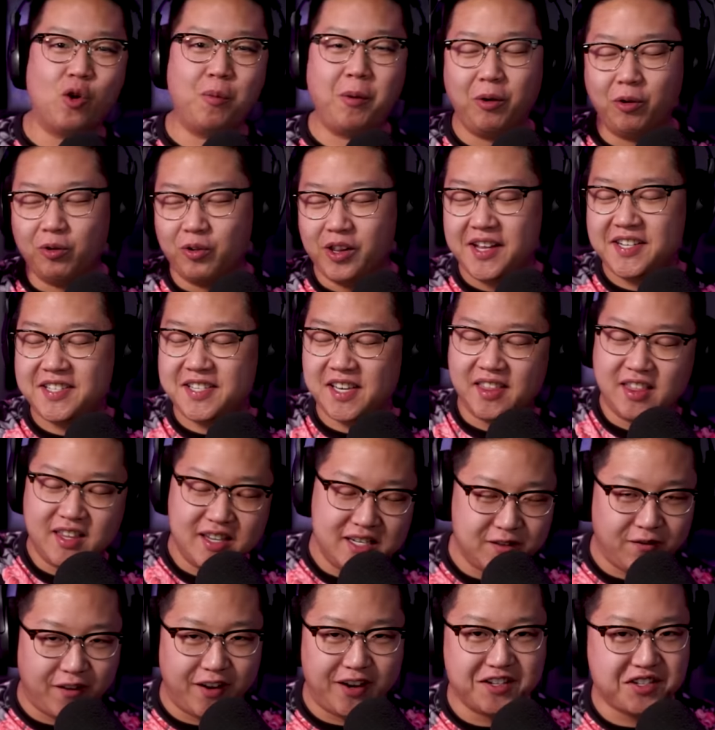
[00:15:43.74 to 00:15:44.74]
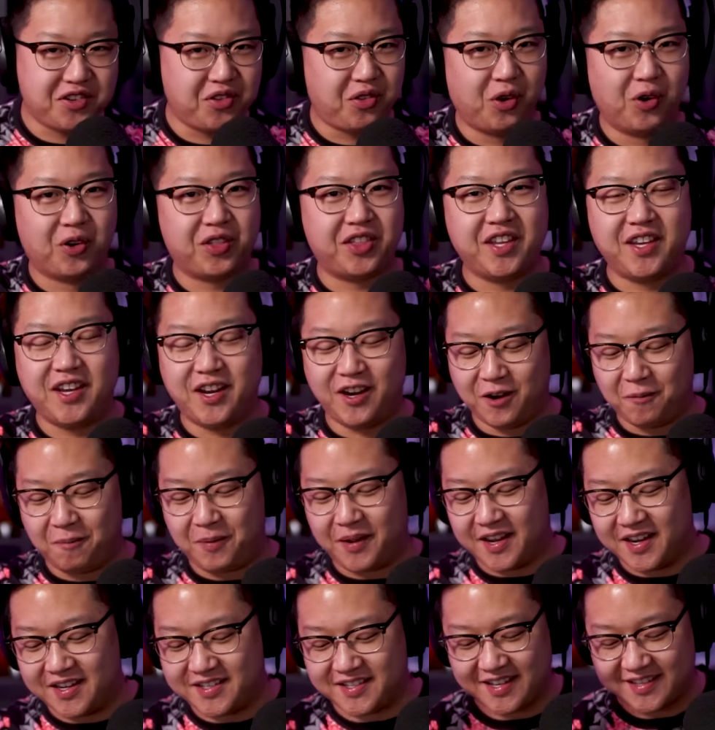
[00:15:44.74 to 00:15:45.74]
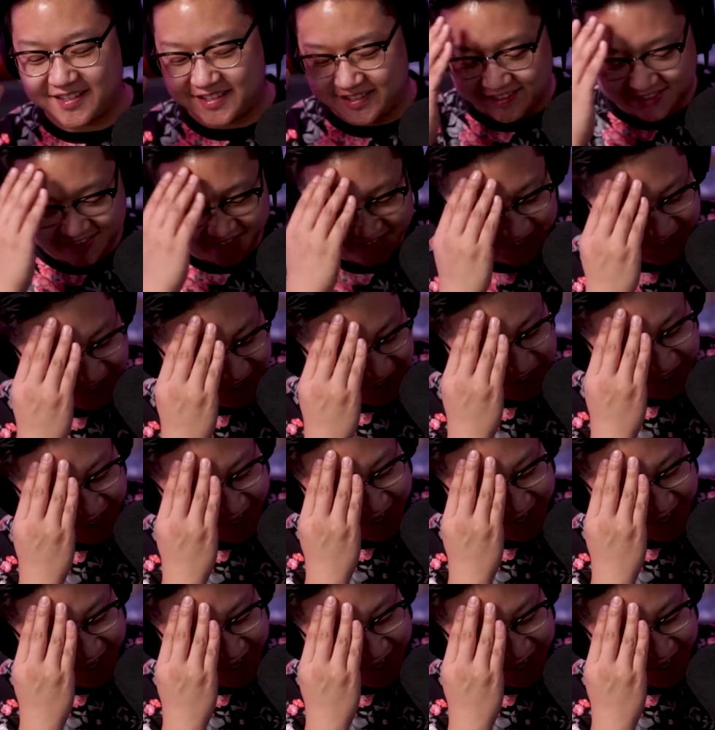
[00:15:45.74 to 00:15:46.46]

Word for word: We'll be releasing these videos throughout the year because these